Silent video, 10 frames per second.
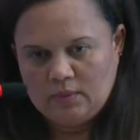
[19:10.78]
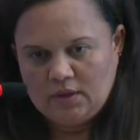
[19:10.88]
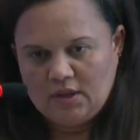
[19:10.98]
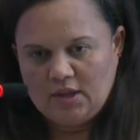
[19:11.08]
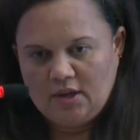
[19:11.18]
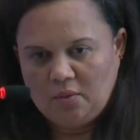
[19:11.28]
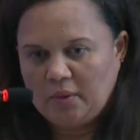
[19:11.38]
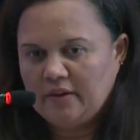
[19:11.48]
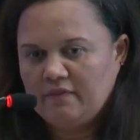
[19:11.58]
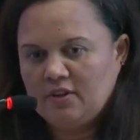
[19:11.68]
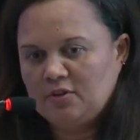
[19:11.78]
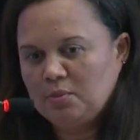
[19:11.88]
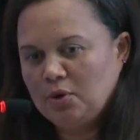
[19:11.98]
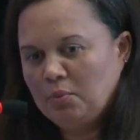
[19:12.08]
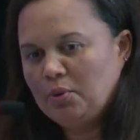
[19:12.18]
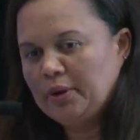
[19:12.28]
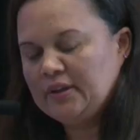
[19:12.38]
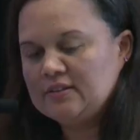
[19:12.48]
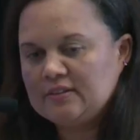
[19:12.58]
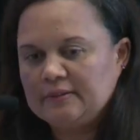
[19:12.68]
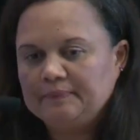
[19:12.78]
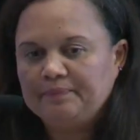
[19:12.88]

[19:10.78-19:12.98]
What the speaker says: again, we have these pour points.